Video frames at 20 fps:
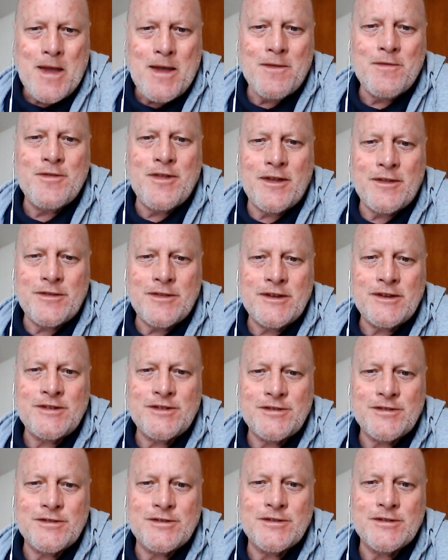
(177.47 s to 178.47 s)
that
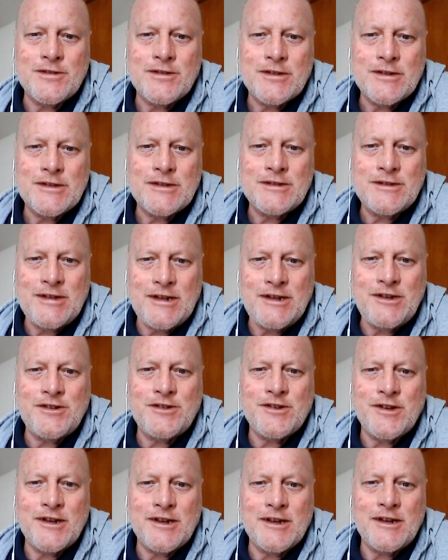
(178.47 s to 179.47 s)
this
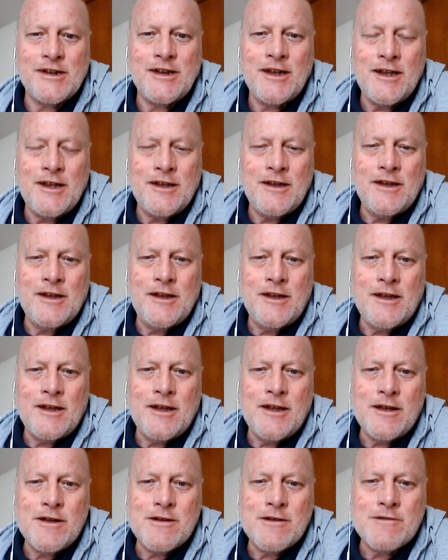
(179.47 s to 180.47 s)
teaching
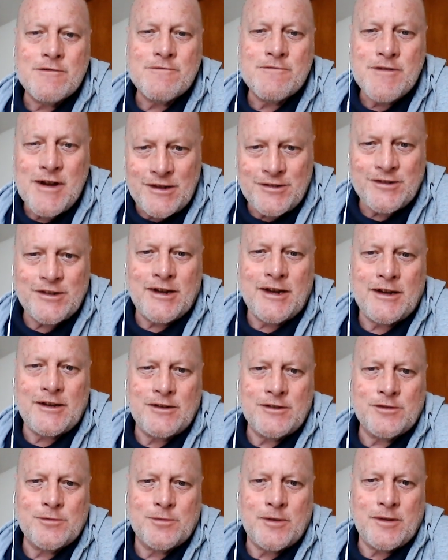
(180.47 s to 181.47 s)

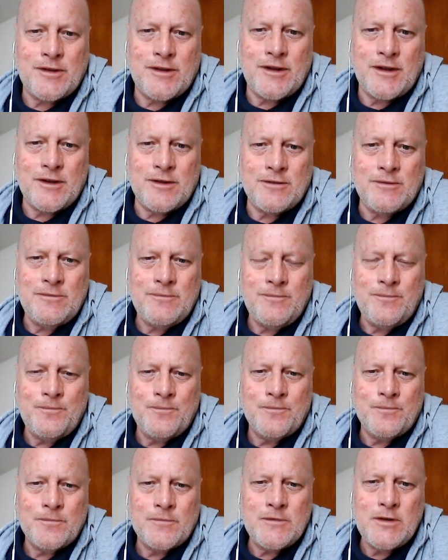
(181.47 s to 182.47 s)
resonates with you,
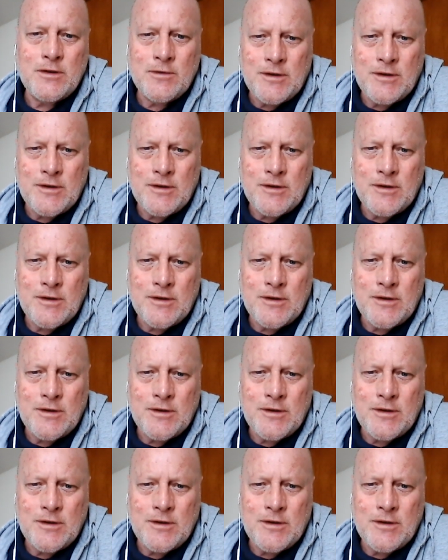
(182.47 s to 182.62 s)
you